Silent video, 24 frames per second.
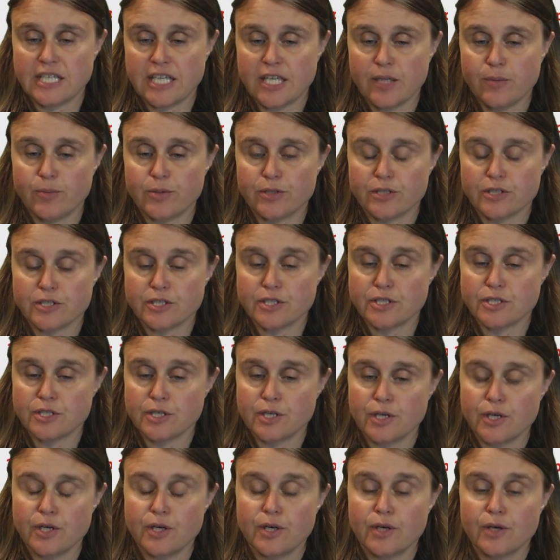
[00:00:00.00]
neighbors
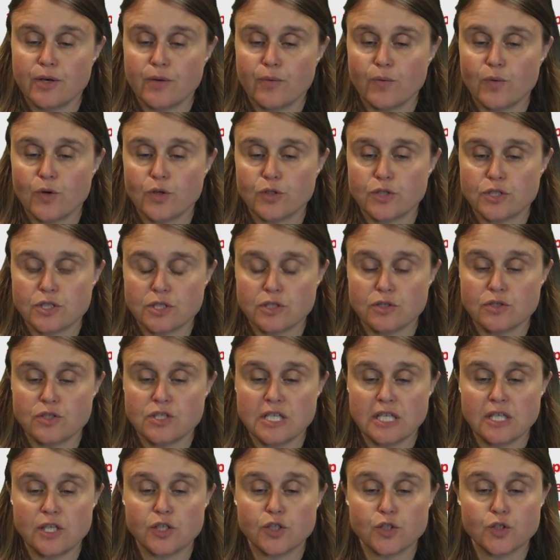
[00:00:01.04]
was
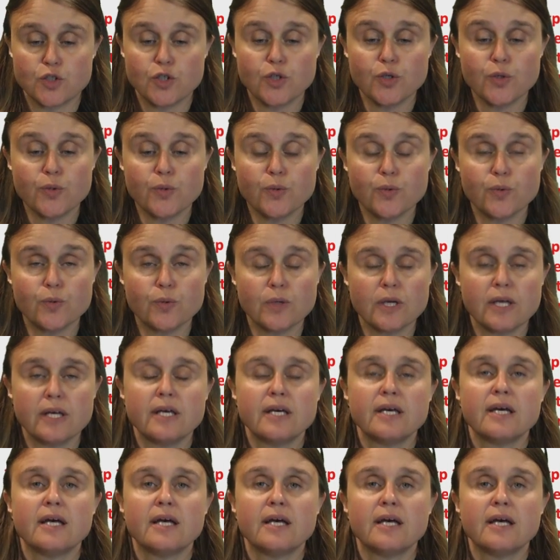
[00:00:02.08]
considered too.